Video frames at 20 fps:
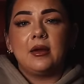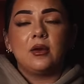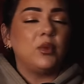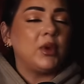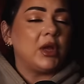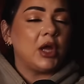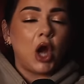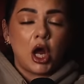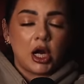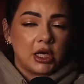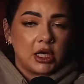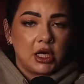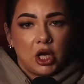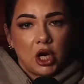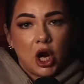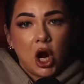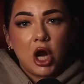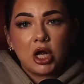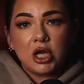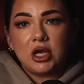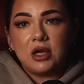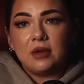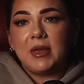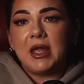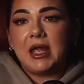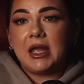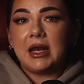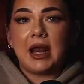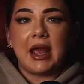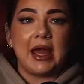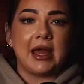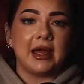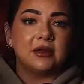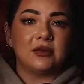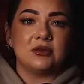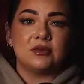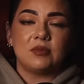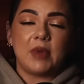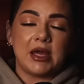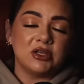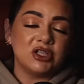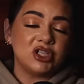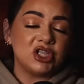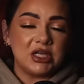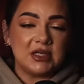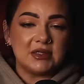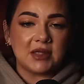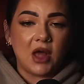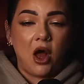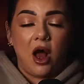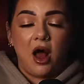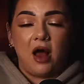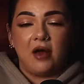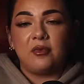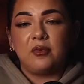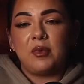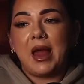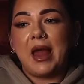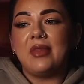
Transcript: we got in an argument, and she's off,